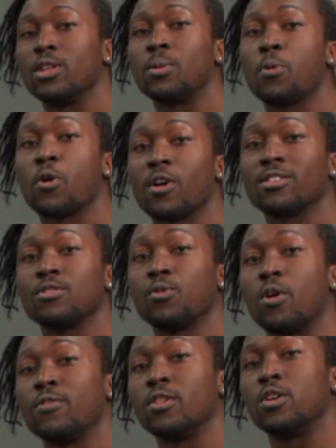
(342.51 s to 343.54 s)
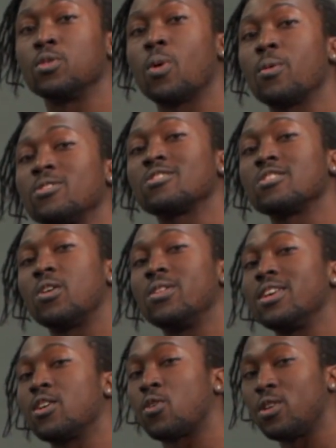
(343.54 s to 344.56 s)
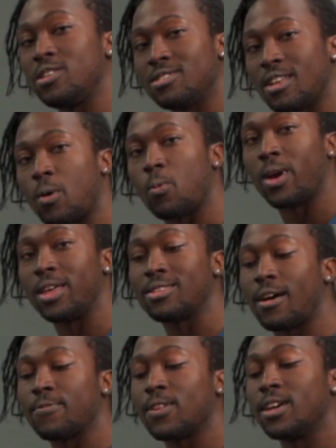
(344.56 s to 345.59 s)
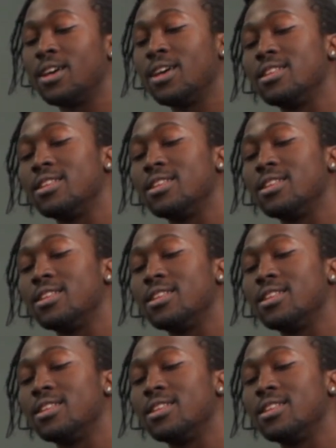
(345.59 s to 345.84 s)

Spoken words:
the progressive overload, where we slowly increase that weight after.